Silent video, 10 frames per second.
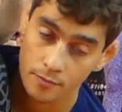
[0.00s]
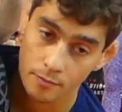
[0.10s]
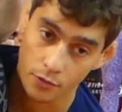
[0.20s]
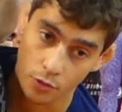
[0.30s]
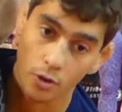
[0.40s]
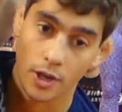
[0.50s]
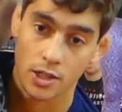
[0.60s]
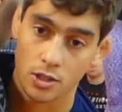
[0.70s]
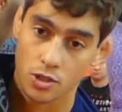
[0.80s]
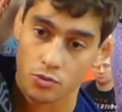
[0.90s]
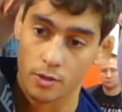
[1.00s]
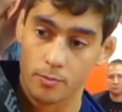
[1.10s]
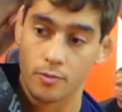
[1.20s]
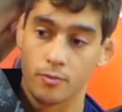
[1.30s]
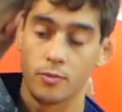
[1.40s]
before I actually sweep.
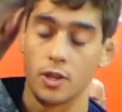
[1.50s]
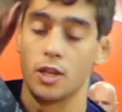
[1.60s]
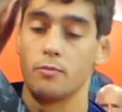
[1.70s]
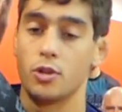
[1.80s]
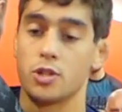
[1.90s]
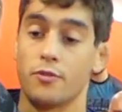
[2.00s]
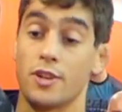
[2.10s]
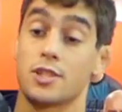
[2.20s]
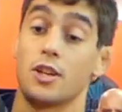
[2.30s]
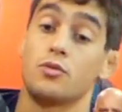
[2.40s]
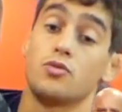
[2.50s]
Because if I start to